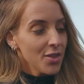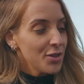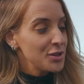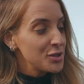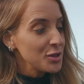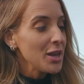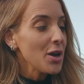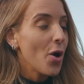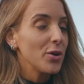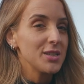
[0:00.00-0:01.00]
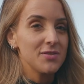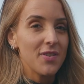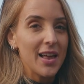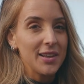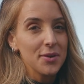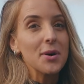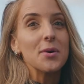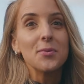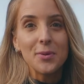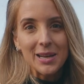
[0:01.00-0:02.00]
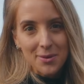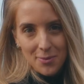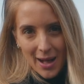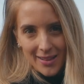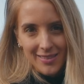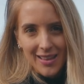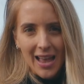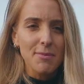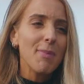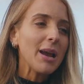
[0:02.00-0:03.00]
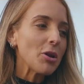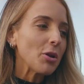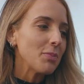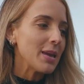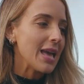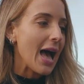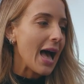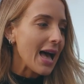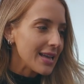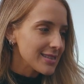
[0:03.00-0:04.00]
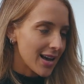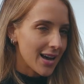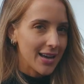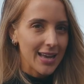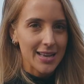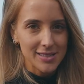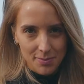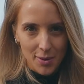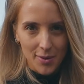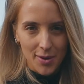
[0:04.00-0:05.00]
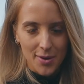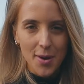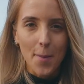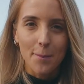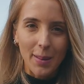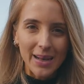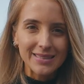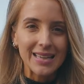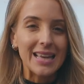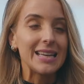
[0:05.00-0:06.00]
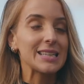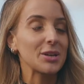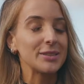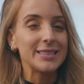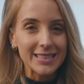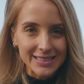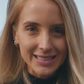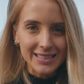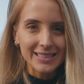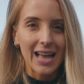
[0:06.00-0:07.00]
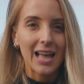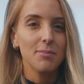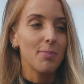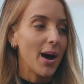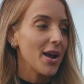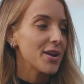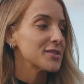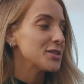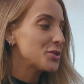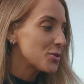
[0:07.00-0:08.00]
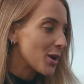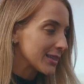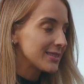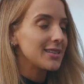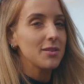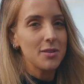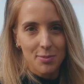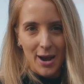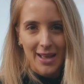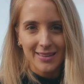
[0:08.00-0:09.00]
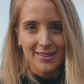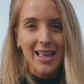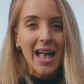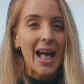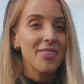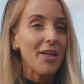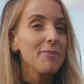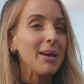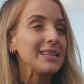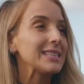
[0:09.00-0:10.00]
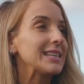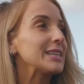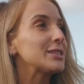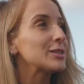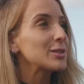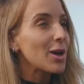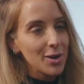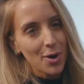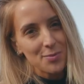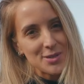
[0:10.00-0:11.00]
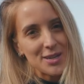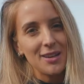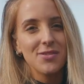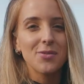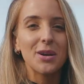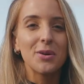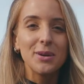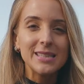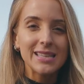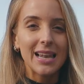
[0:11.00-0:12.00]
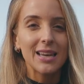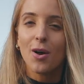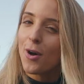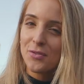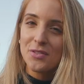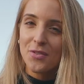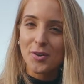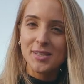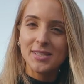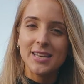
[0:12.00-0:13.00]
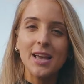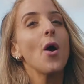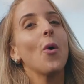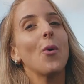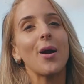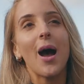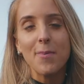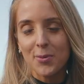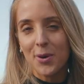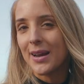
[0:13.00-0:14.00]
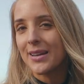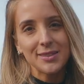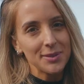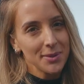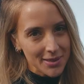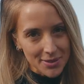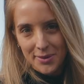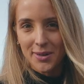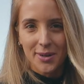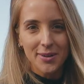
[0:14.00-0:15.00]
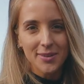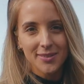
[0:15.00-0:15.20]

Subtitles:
The Suzuki holds its value really well. It might not be as high as the Polo, but it is consistent and buyers trust the brand. And that makes it a solid option if you want to resell it after varsity or upgrade to a newer car.